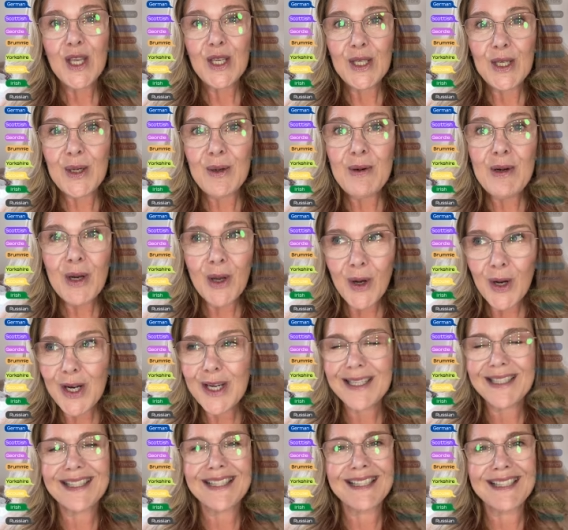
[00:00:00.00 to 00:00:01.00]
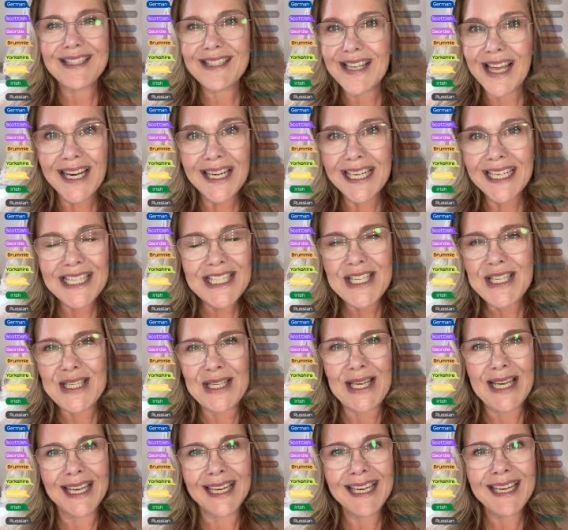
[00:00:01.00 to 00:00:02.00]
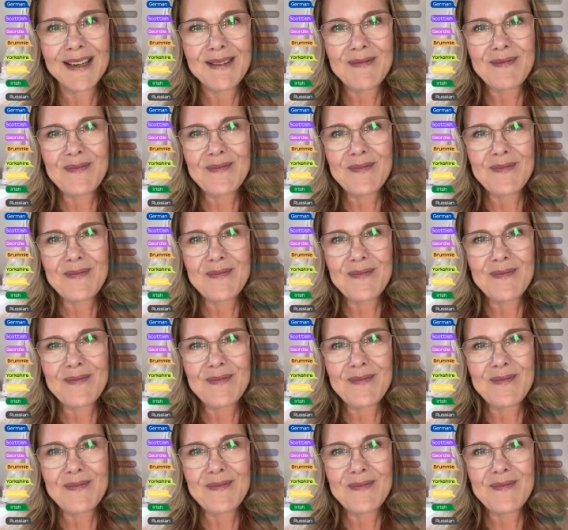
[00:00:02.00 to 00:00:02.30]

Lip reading: You look stunning today.